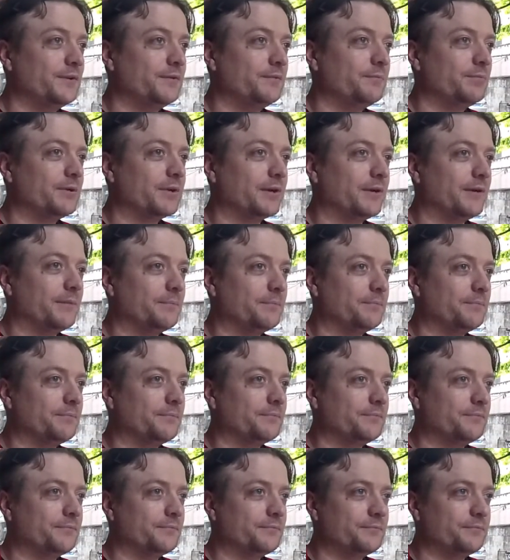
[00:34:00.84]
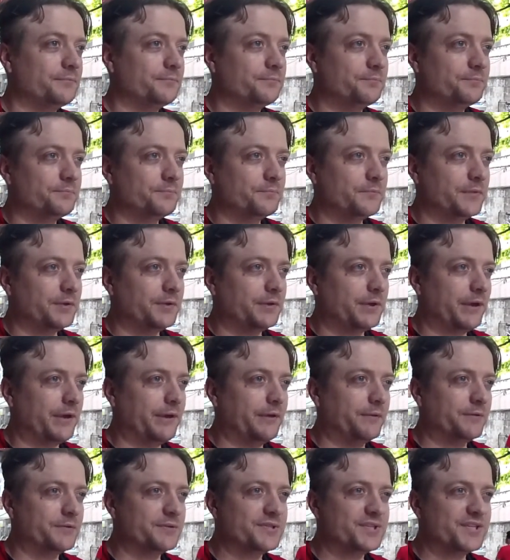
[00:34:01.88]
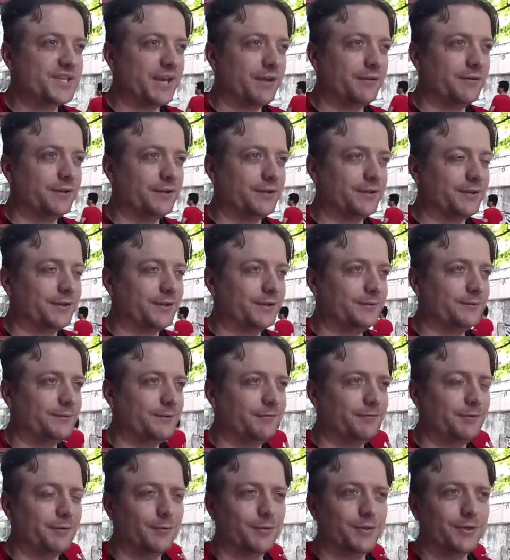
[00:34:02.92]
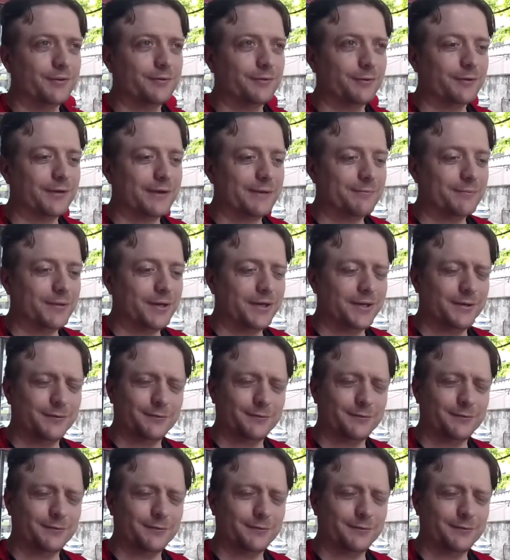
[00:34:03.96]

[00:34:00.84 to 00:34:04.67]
But I don't sell anything. If you want to donate money,